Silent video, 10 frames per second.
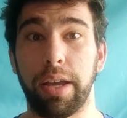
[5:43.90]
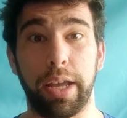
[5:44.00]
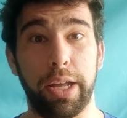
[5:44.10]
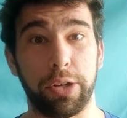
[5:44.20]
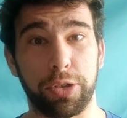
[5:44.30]

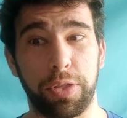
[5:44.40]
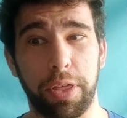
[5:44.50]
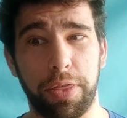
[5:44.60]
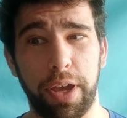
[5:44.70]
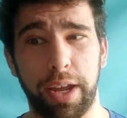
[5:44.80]
Here's
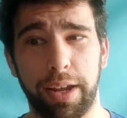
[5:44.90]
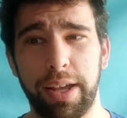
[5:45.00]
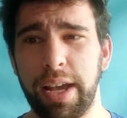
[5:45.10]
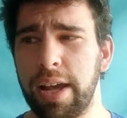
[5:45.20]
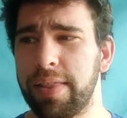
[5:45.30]
the thing.
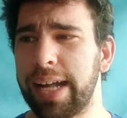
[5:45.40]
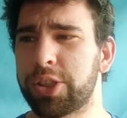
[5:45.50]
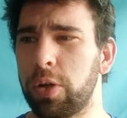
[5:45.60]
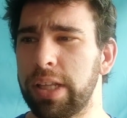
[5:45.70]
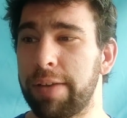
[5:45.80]

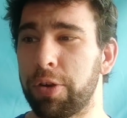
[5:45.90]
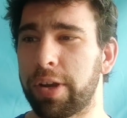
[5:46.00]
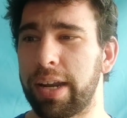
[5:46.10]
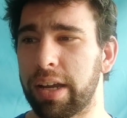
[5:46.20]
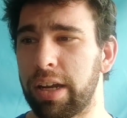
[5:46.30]
That's only if
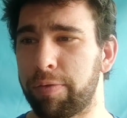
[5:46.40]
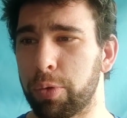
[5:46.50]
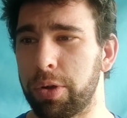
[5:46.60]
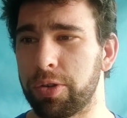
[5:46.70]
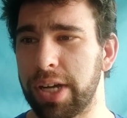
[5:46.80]
you're getting enough
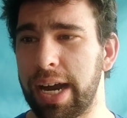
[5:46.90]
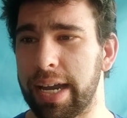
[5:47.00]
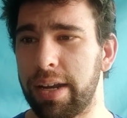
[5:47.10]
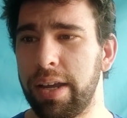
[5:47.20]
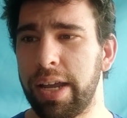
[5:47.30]
through your
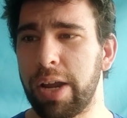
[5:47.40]
diet.